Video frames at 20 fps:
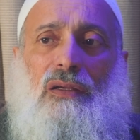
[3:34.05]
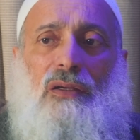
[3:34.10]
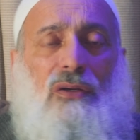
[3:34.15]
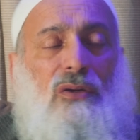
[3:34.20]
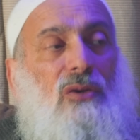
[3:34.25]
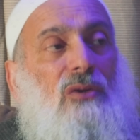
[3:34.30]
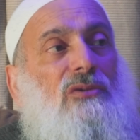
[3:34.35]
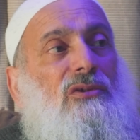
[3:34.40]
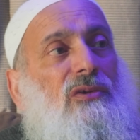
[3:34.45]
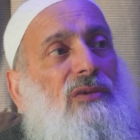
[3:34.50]

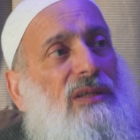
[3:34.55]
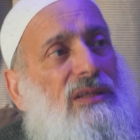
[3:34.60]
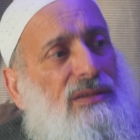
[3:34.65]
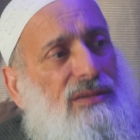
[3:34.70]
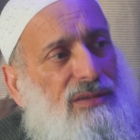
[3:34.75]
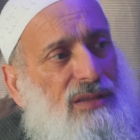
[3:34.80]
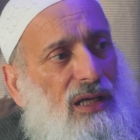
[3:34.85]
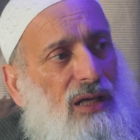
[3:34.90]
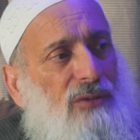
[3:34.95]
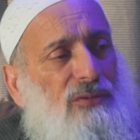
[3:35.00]

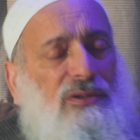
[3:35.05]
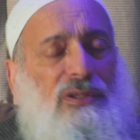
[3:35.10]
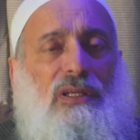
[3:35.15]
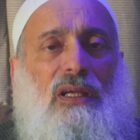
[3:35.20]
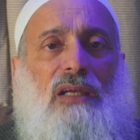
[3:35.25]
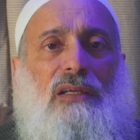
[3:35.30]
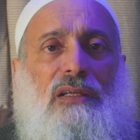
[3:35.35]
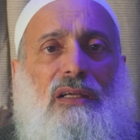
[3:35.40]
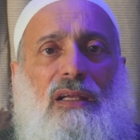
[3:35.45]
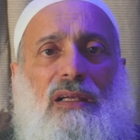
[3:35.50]

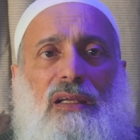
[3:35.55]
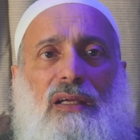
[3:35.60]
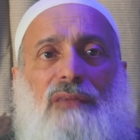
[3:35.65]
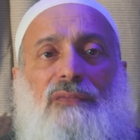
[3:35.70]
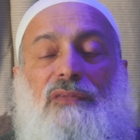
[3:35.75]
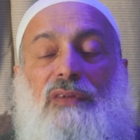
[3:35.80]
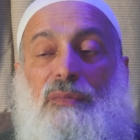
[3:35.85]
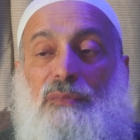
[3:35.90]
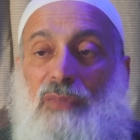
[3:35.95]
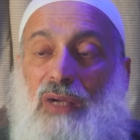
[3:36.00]
and kill
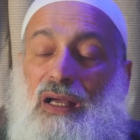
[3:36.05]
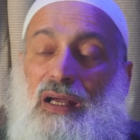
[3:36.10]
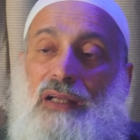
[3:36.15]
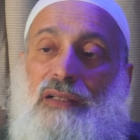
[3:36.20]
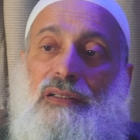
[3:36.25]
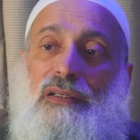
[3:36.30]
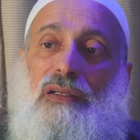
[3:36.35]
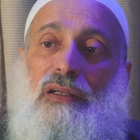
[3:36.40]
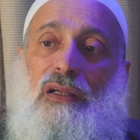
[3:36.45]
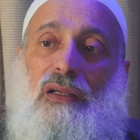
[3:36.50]
every
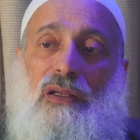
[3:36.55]
man,